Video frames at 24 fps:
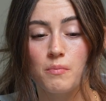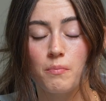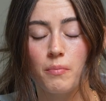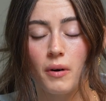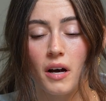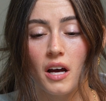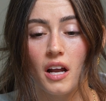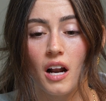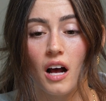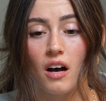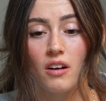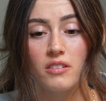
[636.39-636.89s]

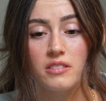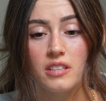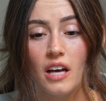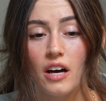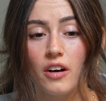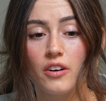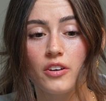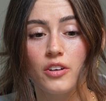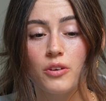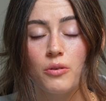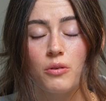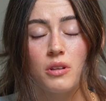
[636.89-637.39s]
But I'll
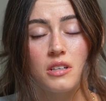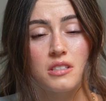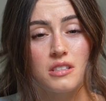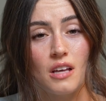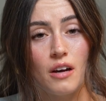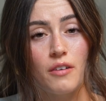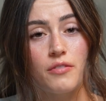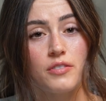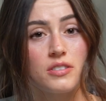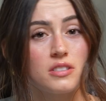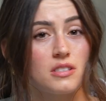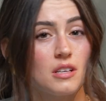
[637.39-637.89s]
tell you, the
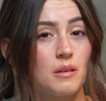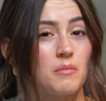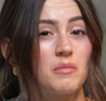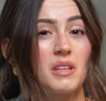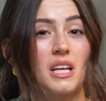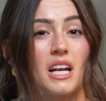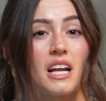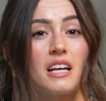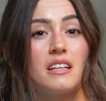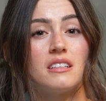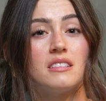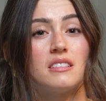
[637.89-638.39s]
self-esteem
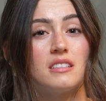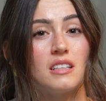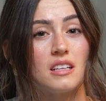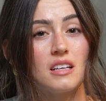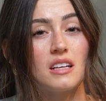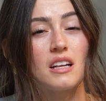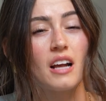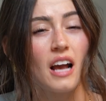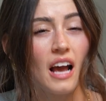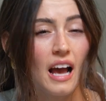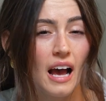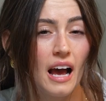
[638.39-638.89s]
that I
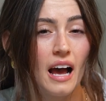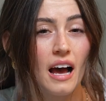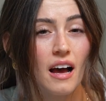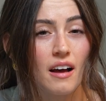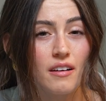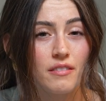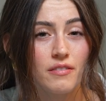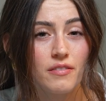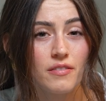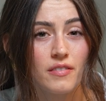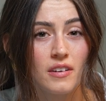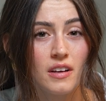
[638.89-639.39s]
did
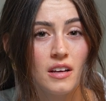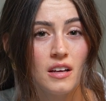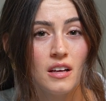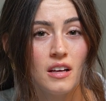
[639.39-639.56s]
have